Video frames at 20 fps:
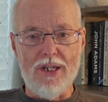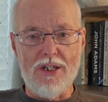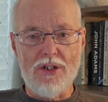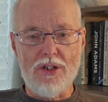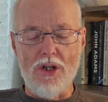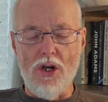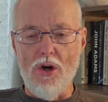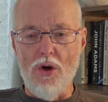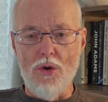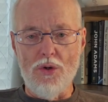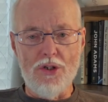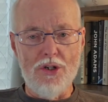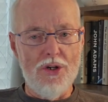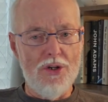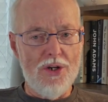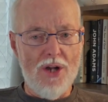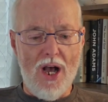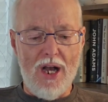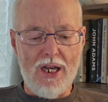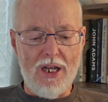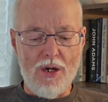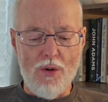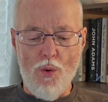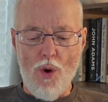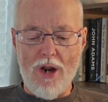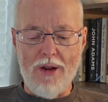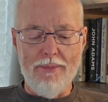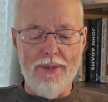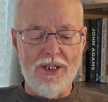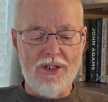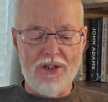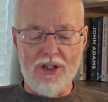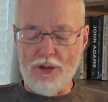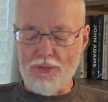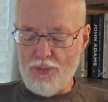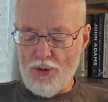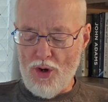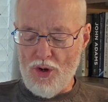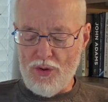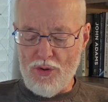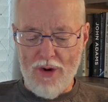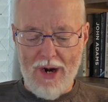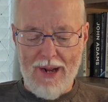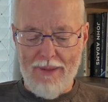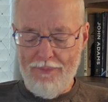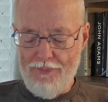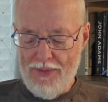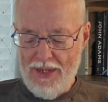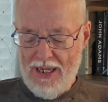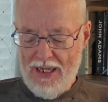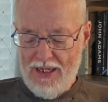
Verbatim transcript: So you're not going to want to miss this program.